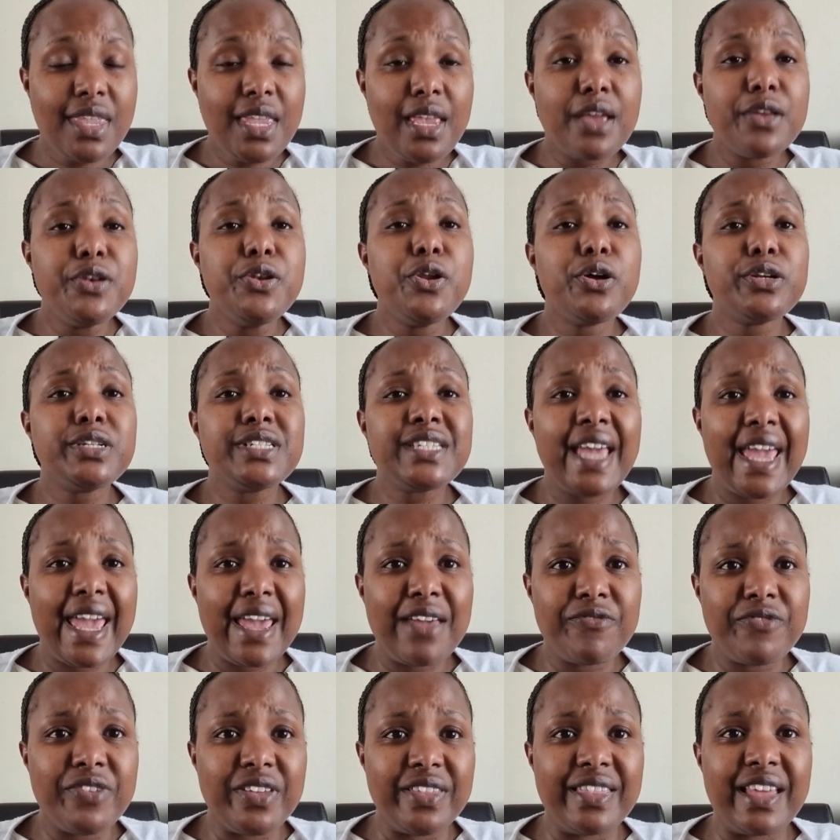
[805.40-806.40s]
not
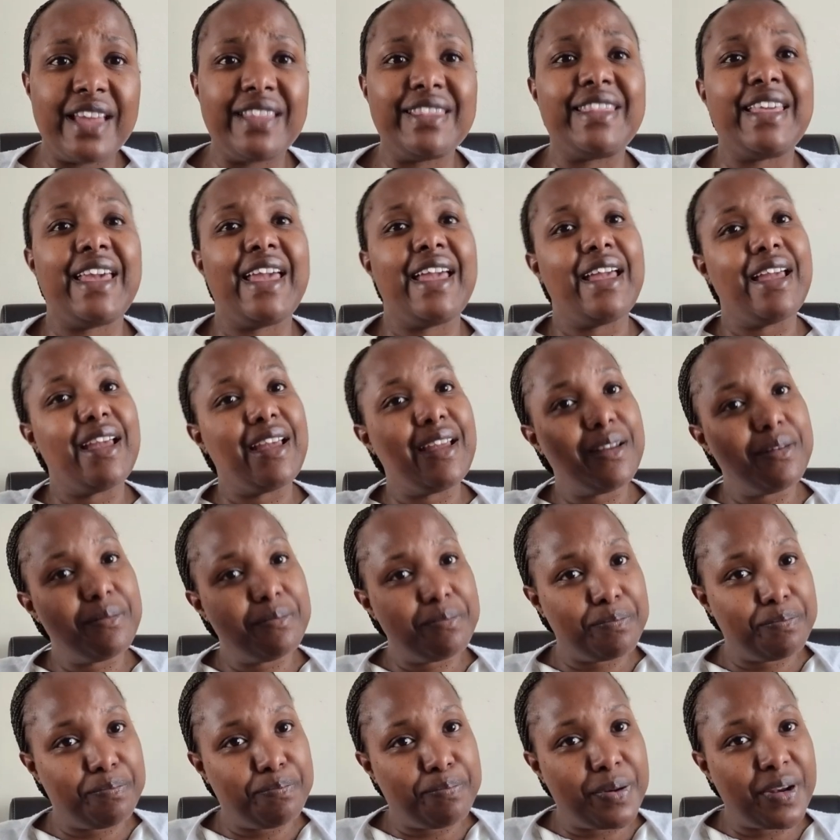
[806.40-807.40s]
heavy than the
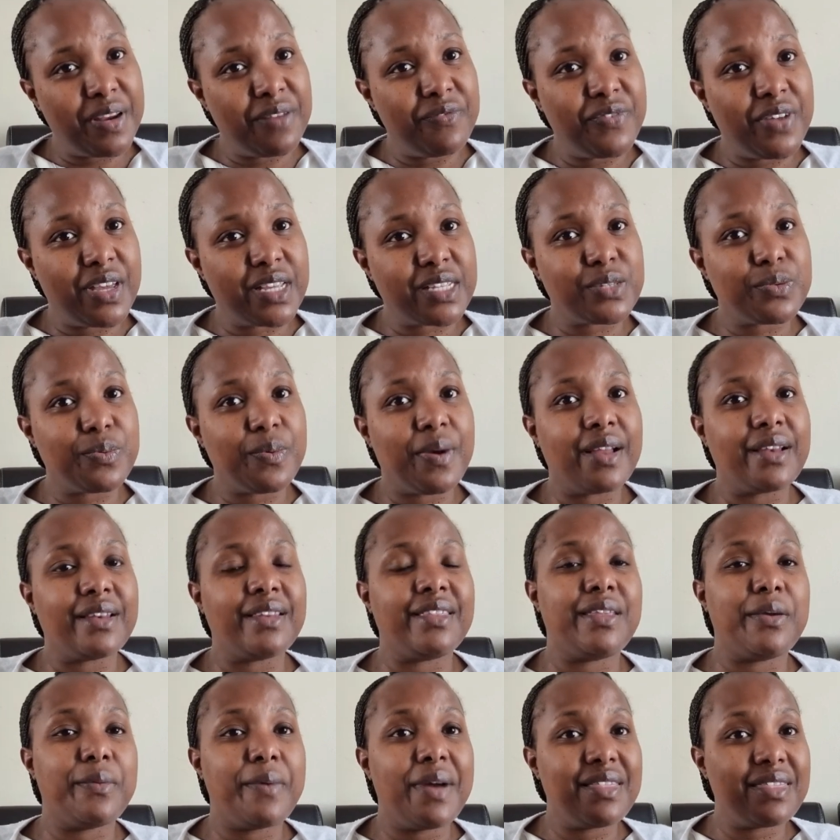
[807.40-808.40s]
previous one,
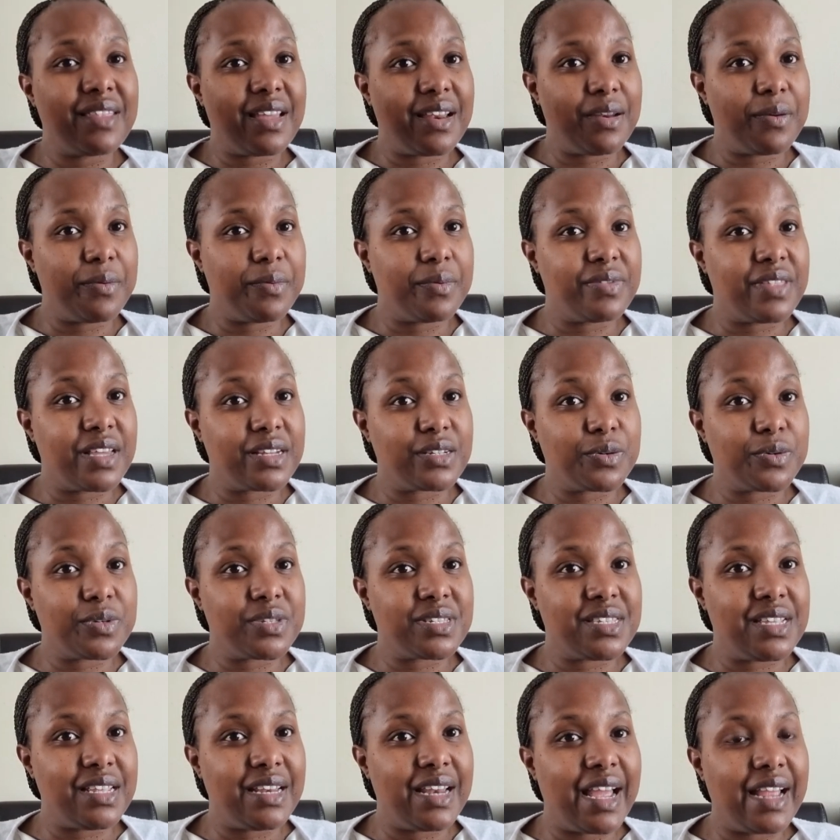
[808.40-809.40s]
the one that I was
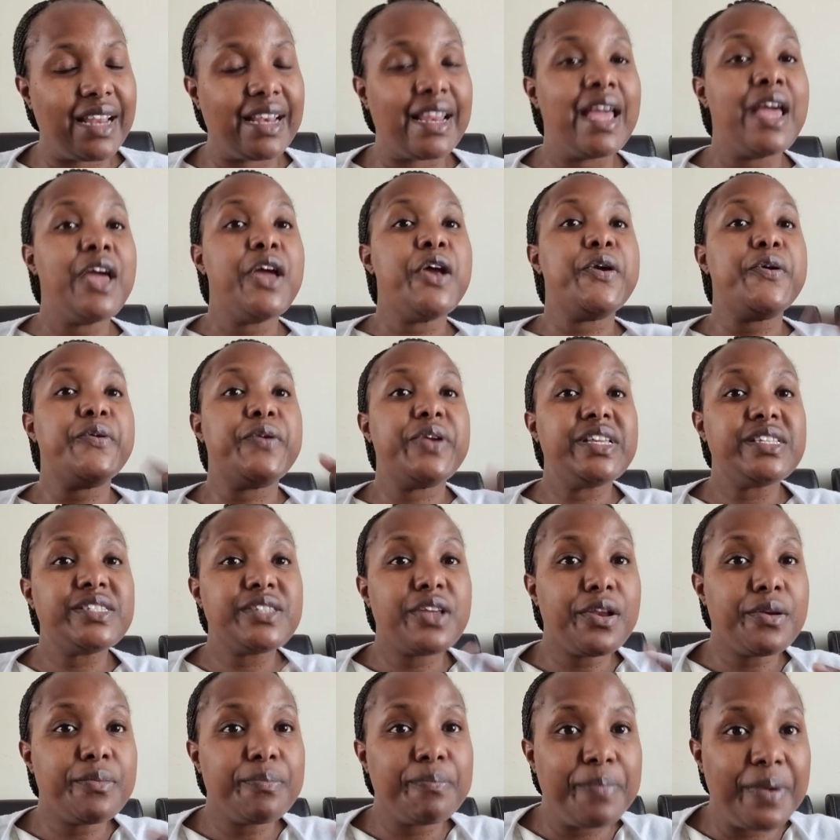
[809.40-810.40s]
denied.
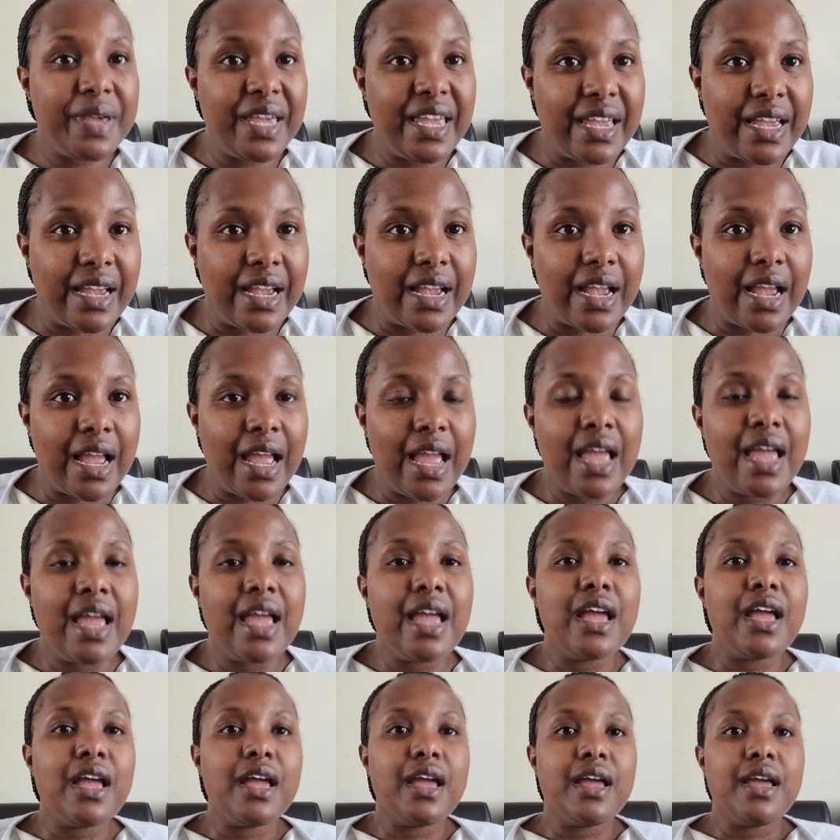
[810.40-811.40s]
Reason being,
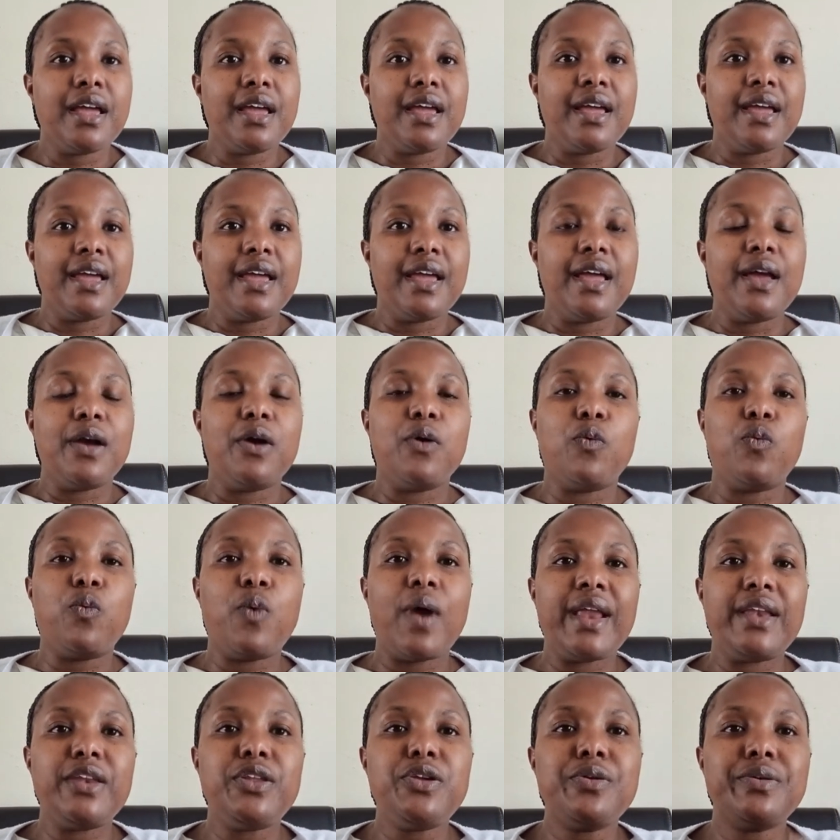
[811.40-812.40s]

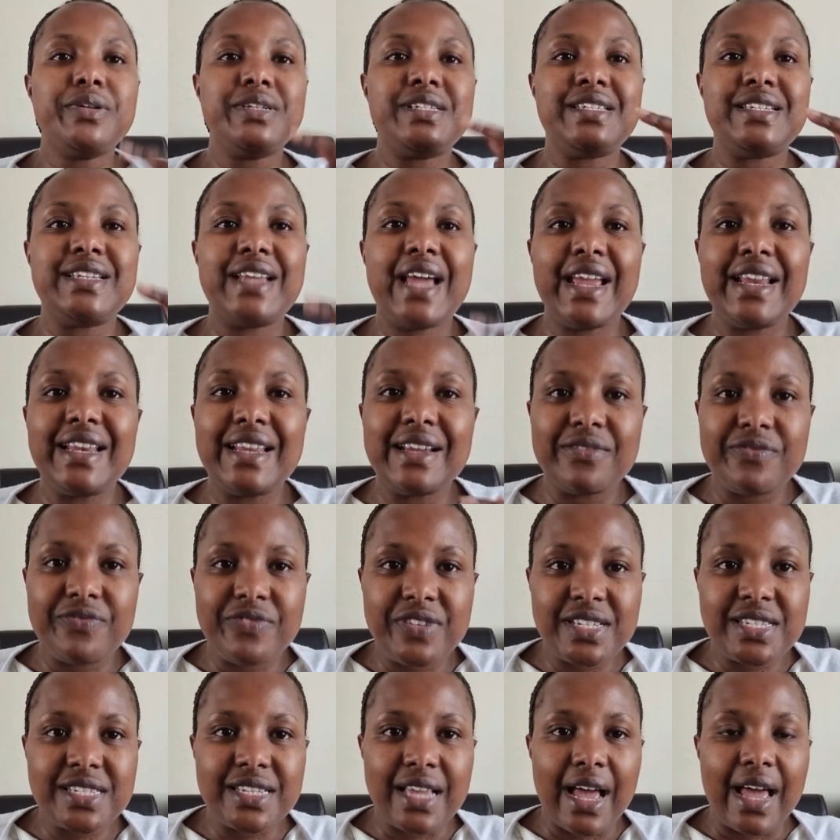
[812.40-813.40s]
when you're denied a
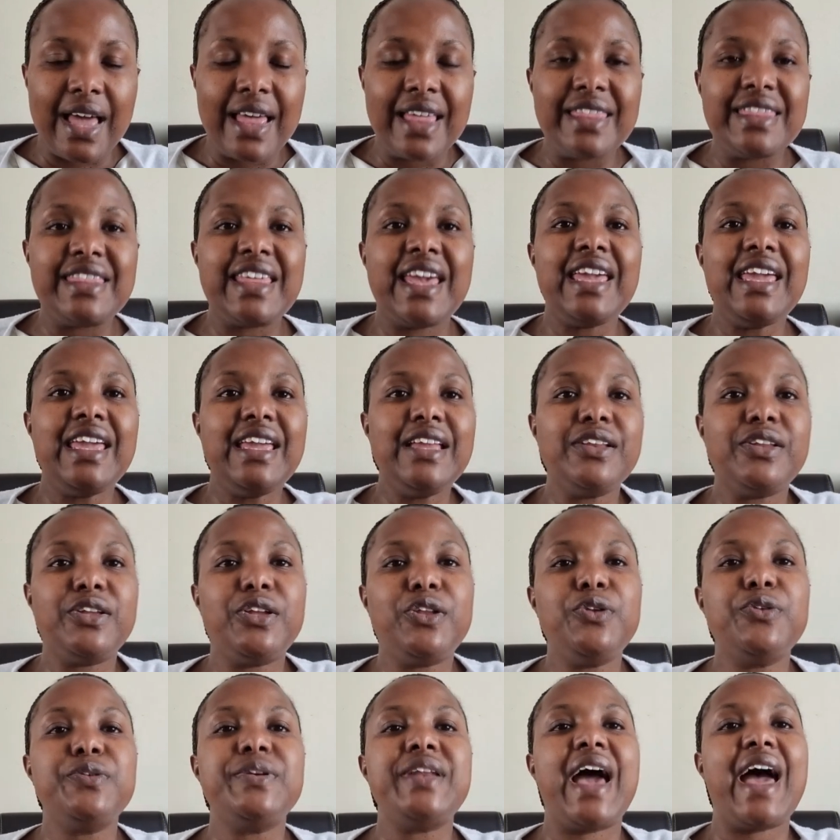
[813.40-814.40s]
visa, they
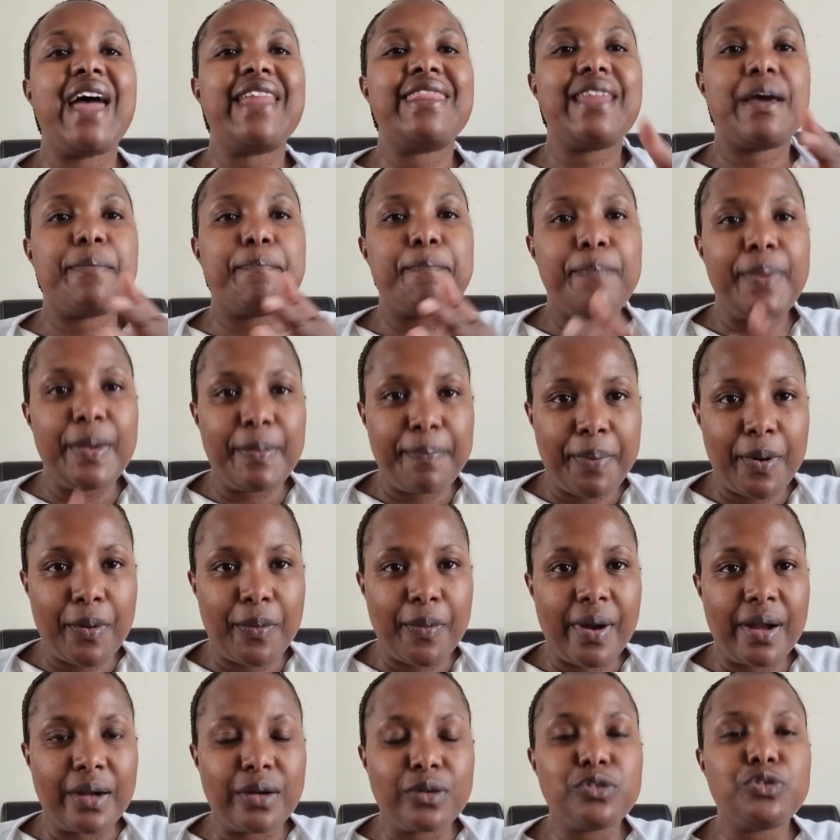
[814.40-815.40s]
include other
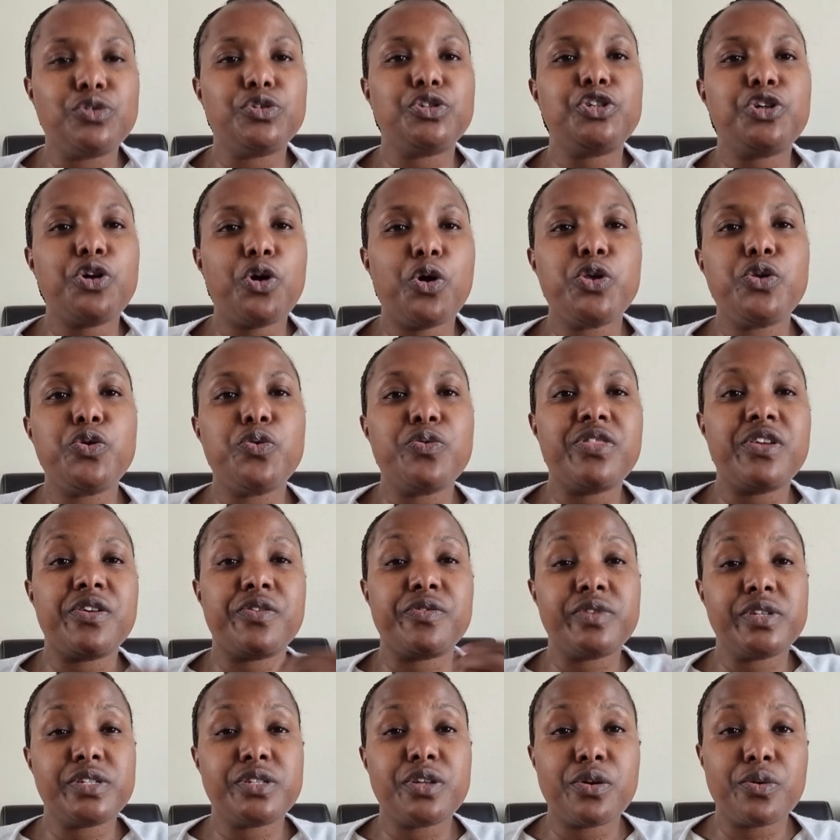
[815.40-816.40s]
paperwork to show you the
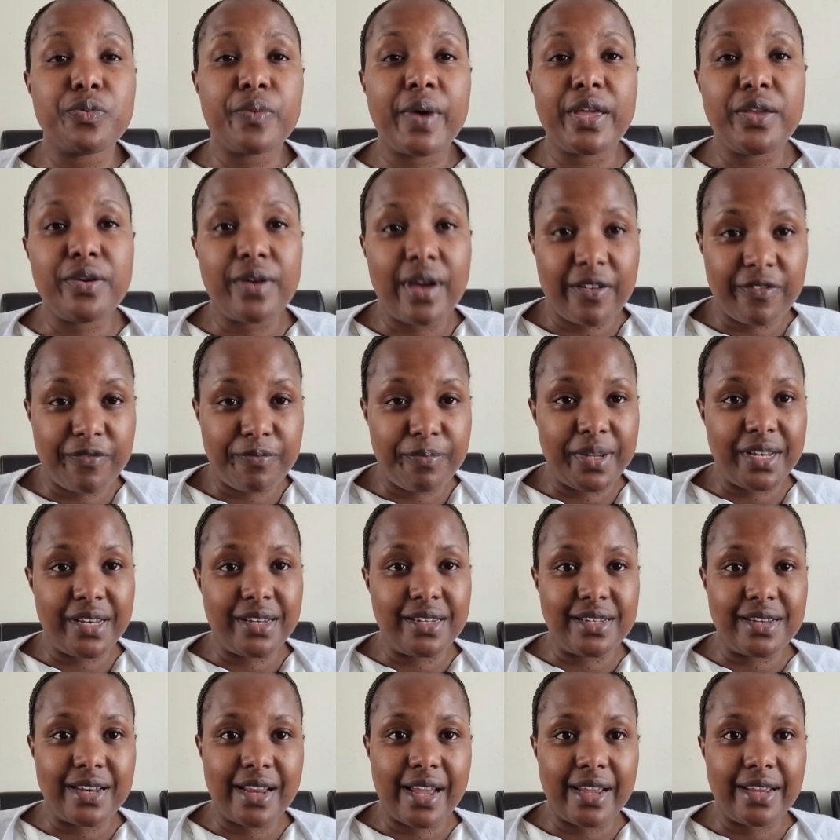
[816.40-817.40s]
reason why you have been
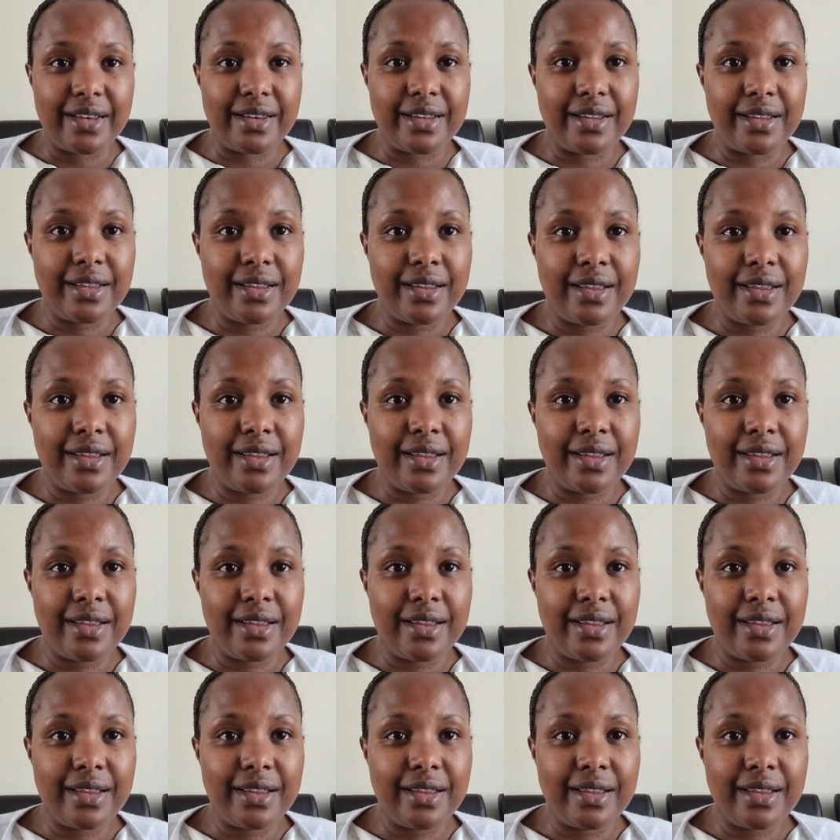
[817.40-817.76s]
denied.